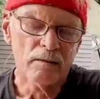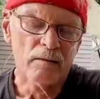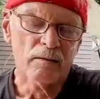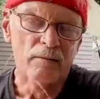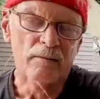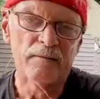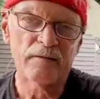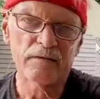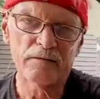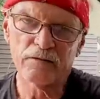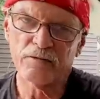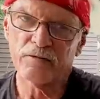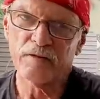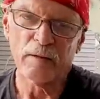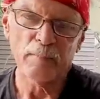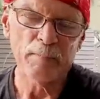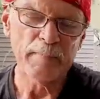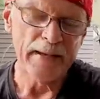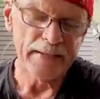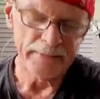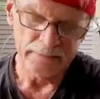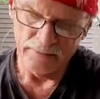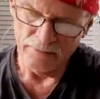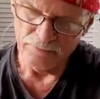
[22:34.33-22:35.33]
This is a
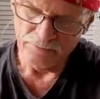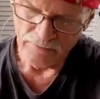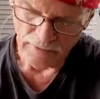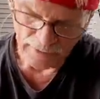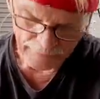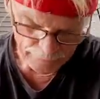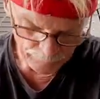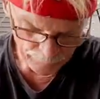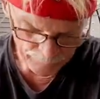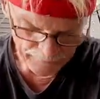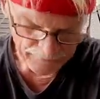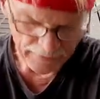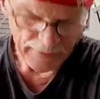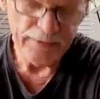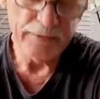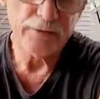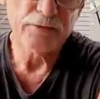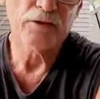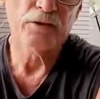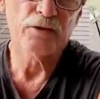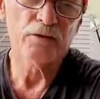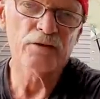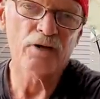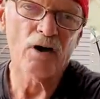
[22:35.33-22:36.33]
maintenance item that I
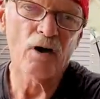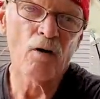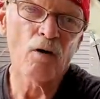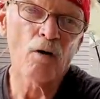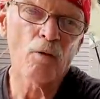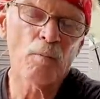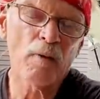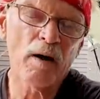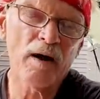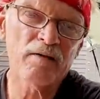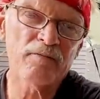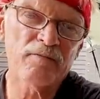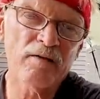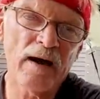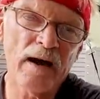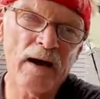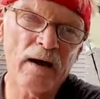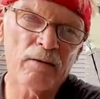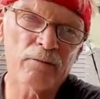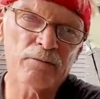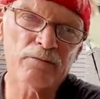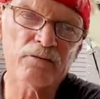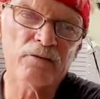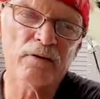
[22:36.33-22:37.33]
do to all my
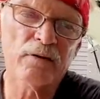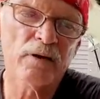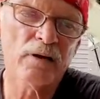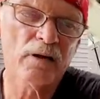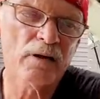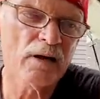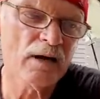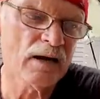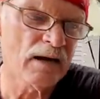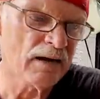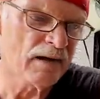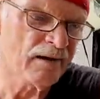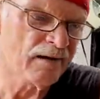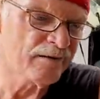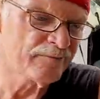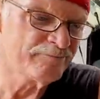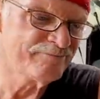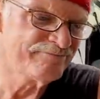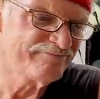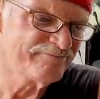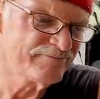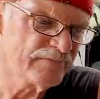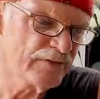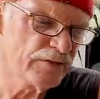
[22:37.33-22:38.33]
valves,
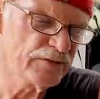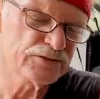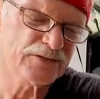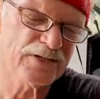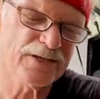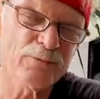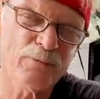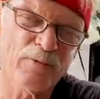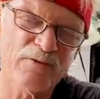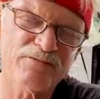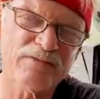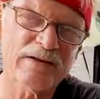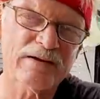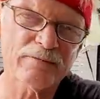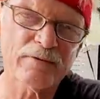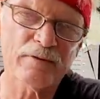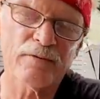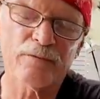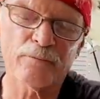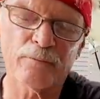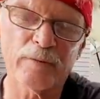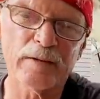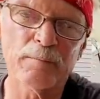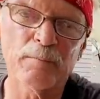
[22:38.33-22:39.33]
usually once every
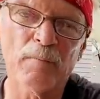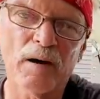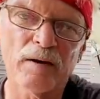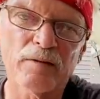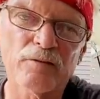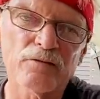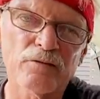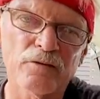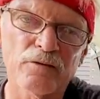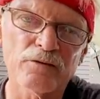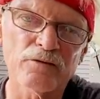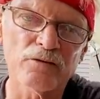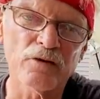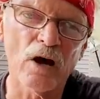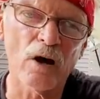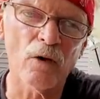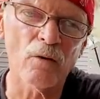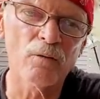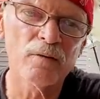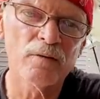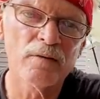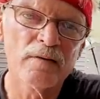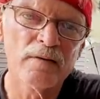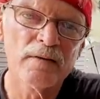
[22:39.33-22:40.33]
3 months or
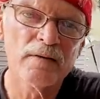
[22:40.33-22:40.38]
so.